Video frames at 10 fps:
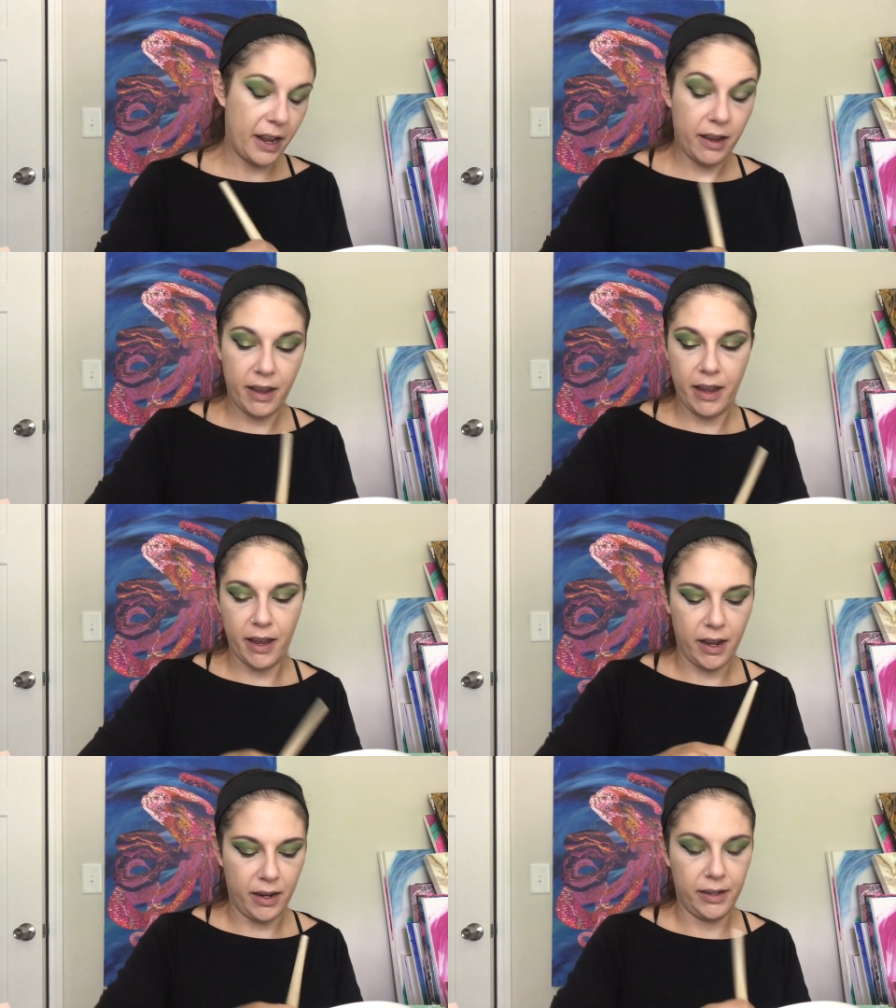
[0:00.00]

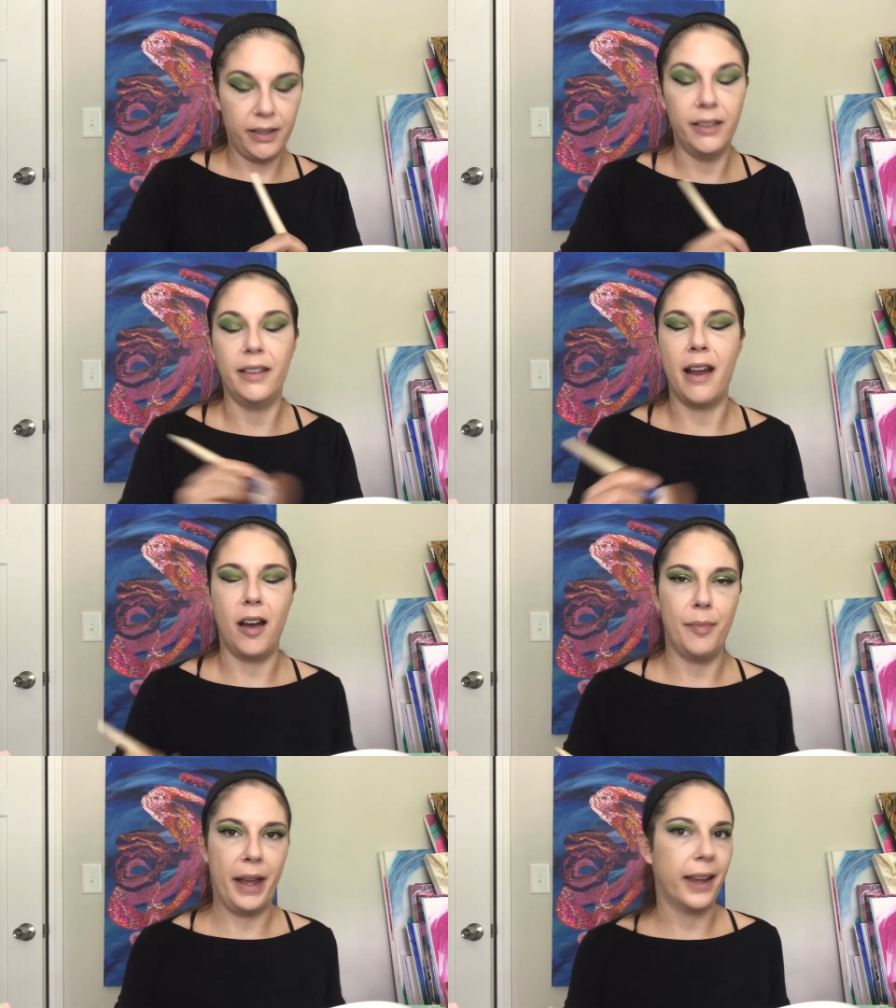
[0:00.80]
and now
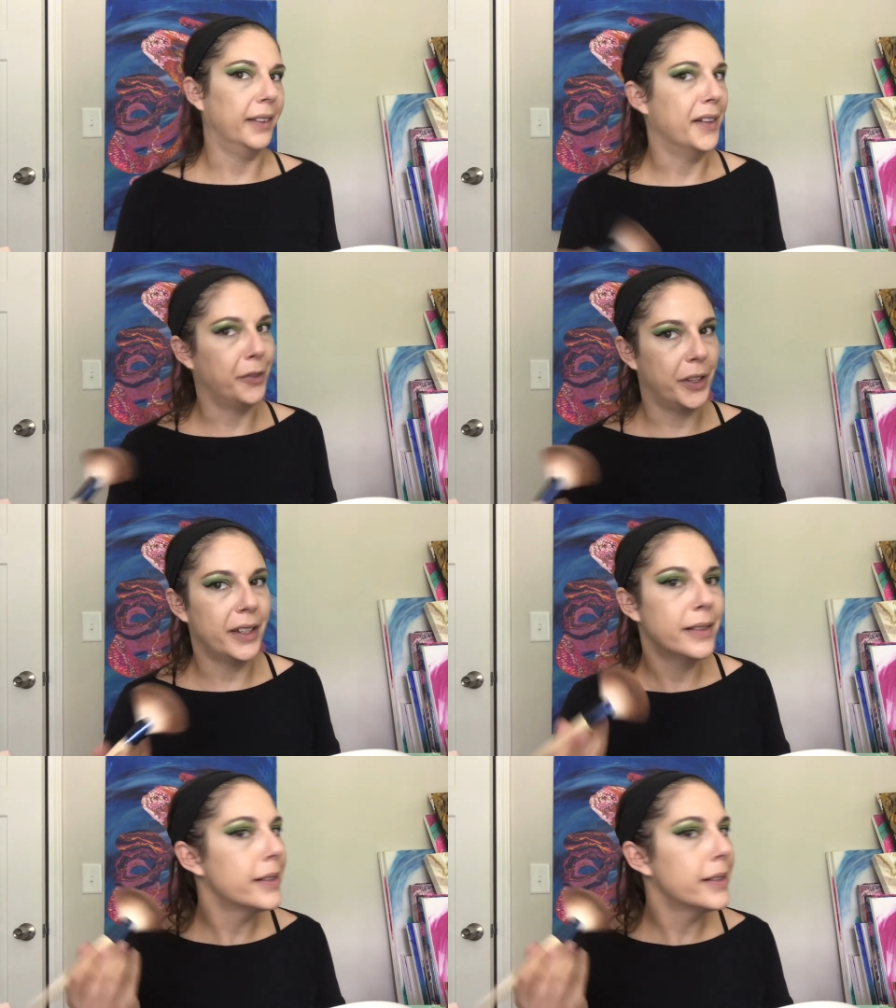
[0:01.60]
I'm back in love with it.